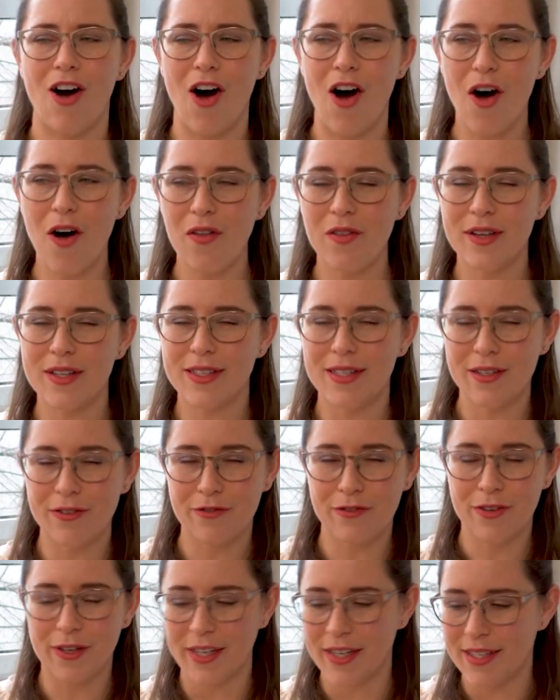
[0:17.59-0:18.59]
all the
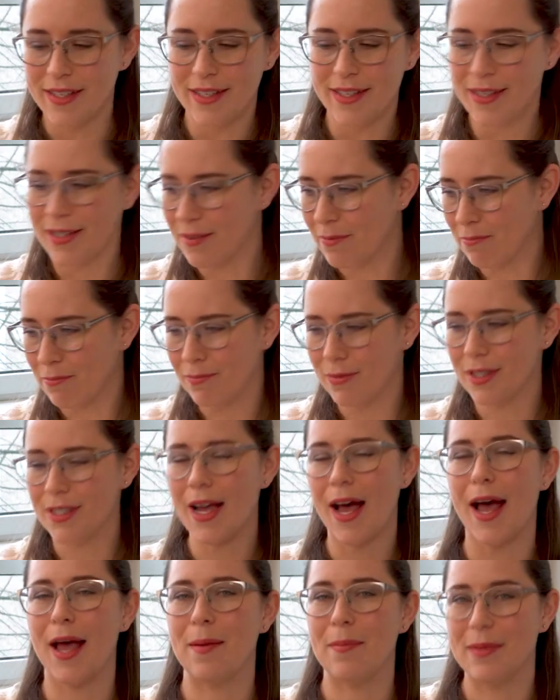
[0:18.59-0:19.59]
different
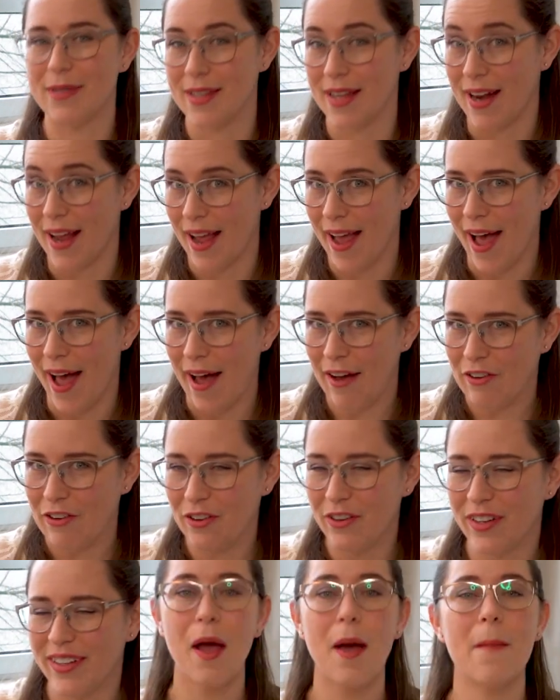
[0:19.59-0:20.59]
types that I
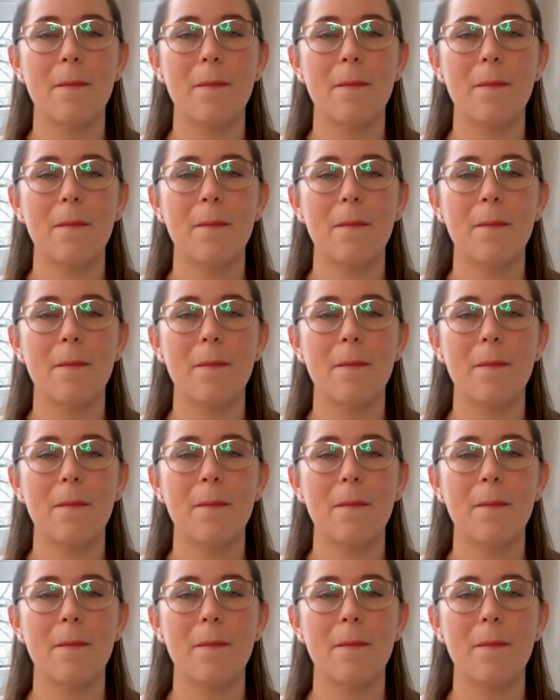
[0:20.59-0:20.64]
have.